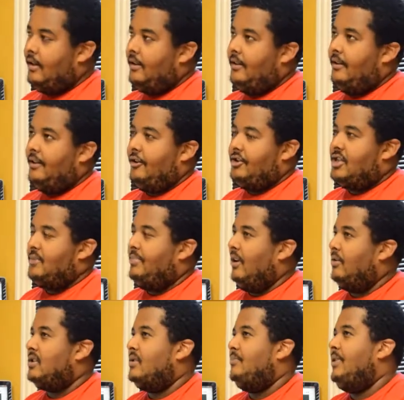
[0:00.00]
there's
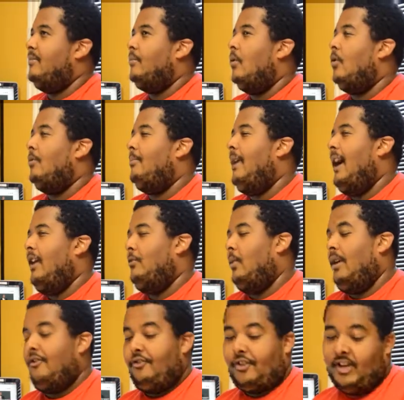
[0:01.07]
supposed to be more bad
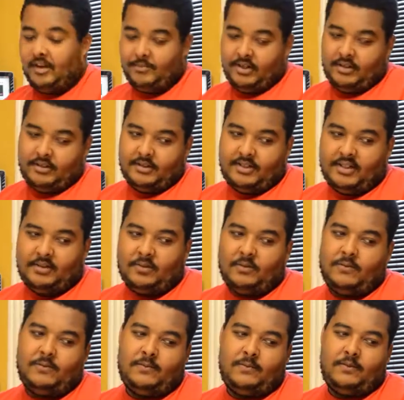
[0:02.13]
weather coming. So
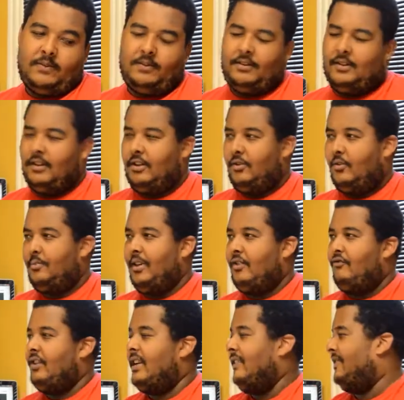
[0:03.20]
the little bit of
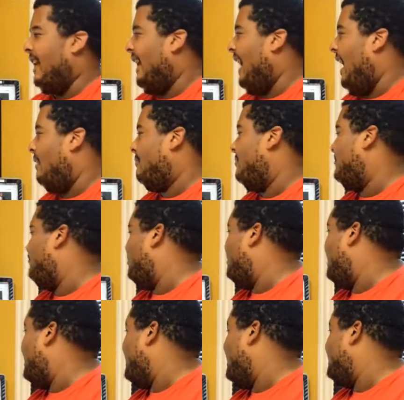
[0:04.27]
relief they got from
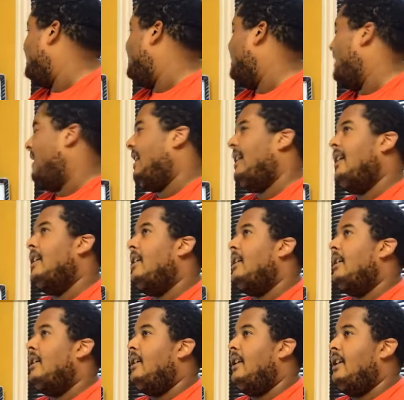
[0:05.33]
Monday to today
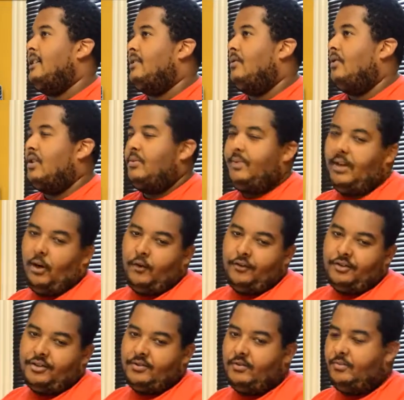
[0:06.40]
is going to be over
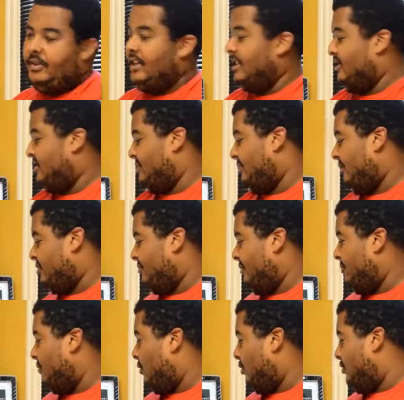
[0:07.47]
soon because there's supposed to be
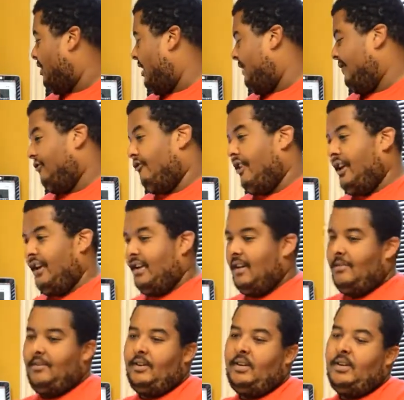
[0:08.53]
more heavy rain
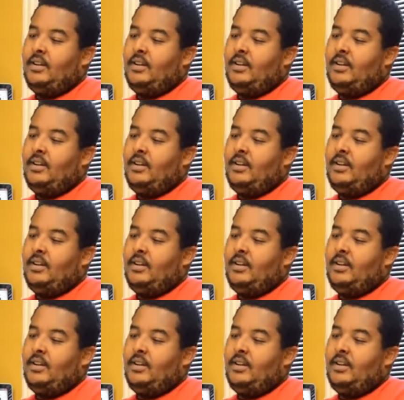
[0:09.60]
coming.